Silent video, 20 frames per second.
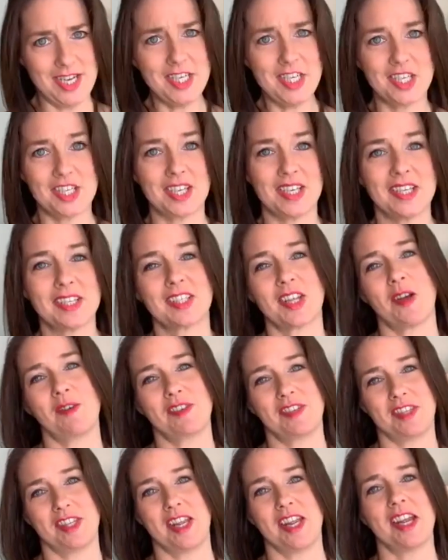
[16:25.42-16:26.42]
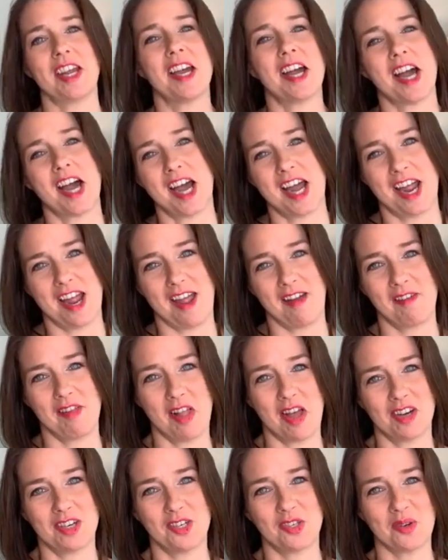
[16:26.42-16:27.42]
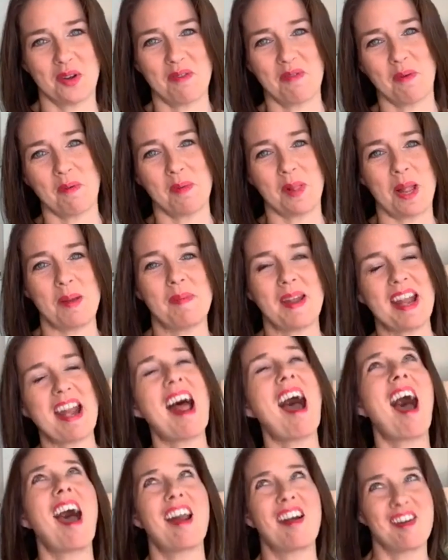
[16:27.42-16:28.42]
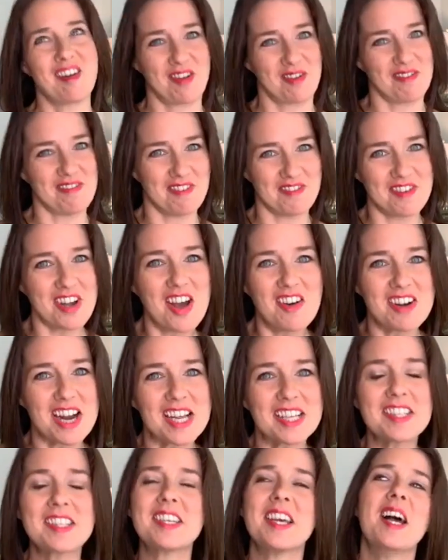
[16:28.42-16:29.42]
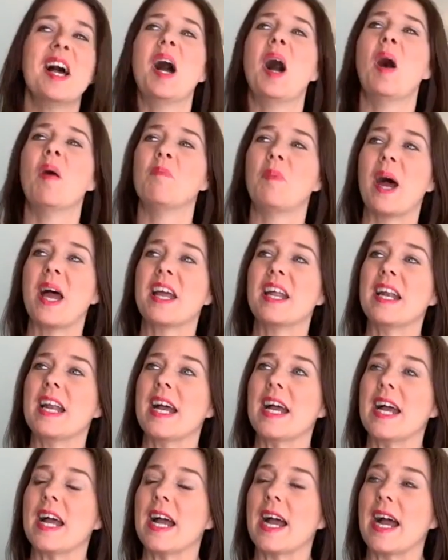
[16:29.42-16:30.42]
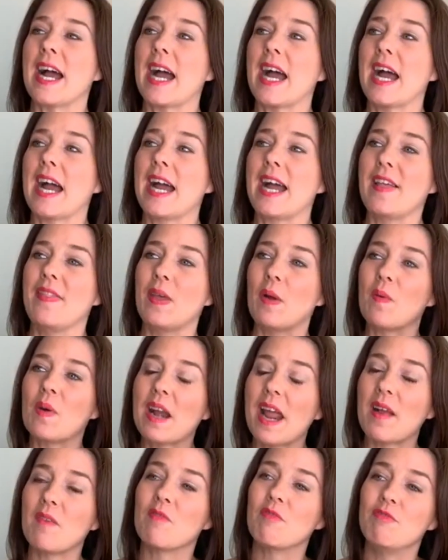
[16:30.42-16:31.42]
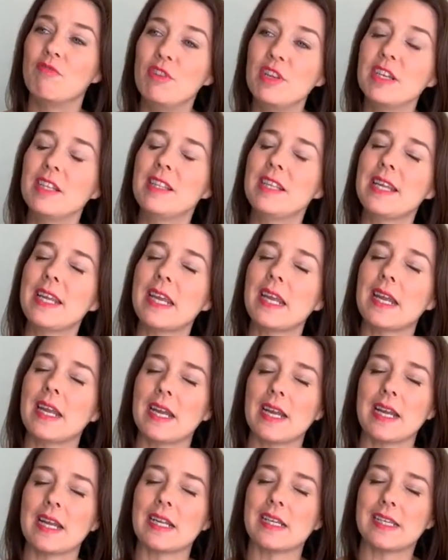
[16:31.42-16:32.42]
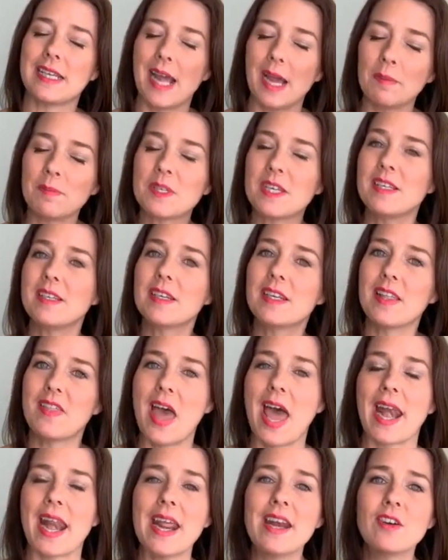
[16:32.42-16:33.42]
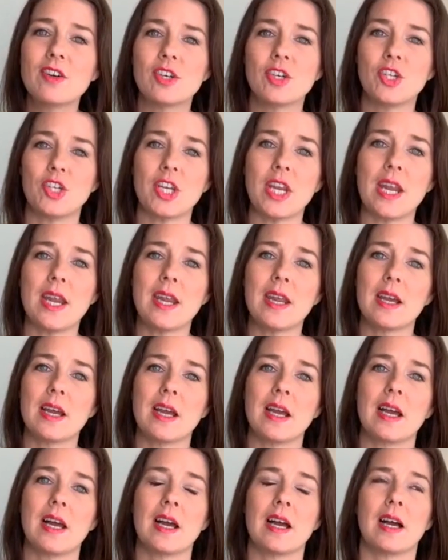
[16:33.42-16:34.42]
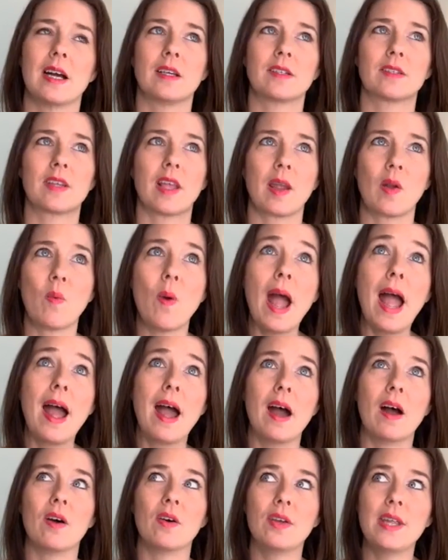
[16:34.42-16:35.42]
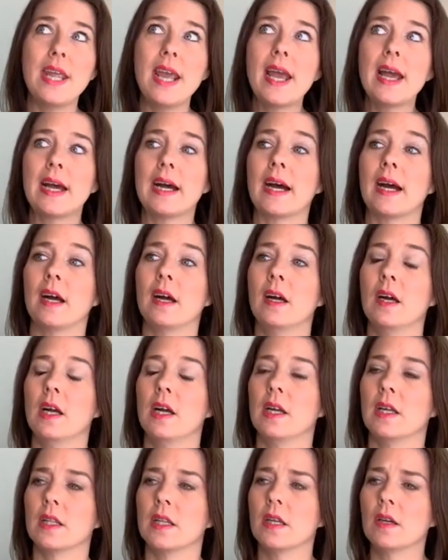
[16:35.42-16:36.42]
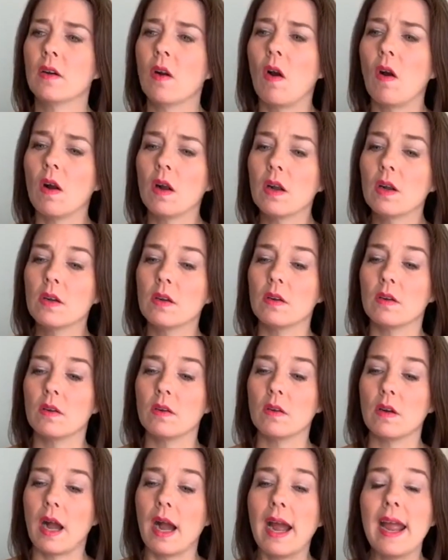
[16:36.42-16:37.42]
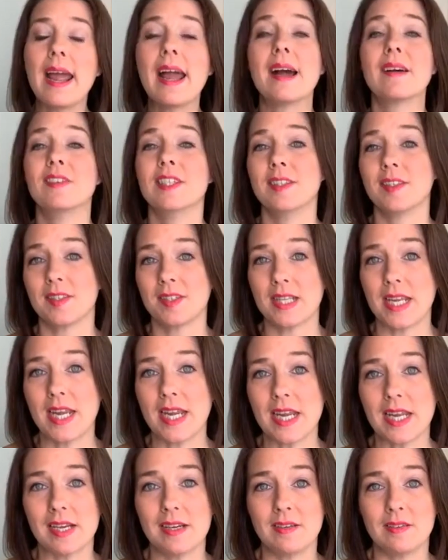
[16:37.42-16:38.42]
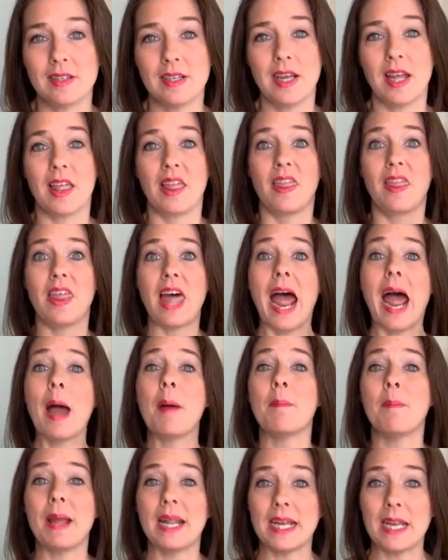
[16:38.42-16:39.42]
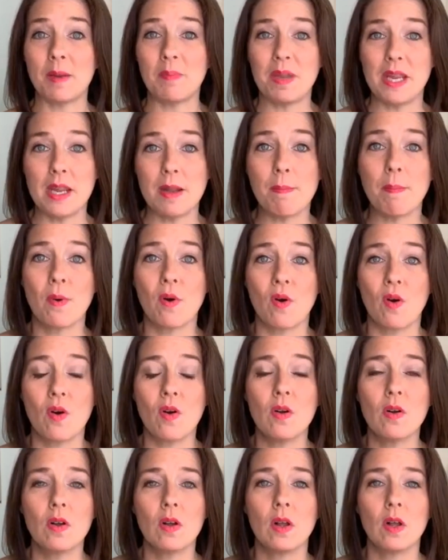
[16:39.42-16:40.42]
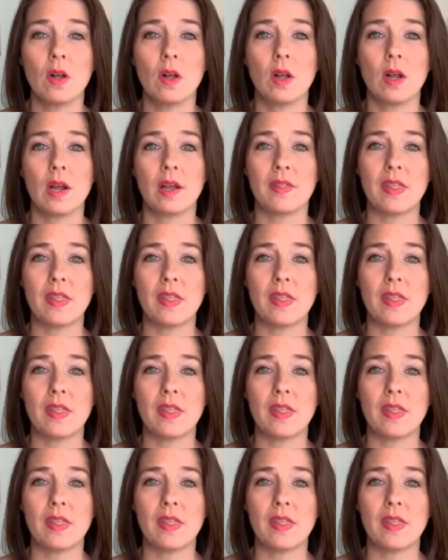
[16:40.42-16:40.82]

what? So obviously I have a lot of joyful playmate. I don't know if you've noticed, but and then when I really tapped into that energy, I was like, wow, yeah, there aren't, I haven't seen that many people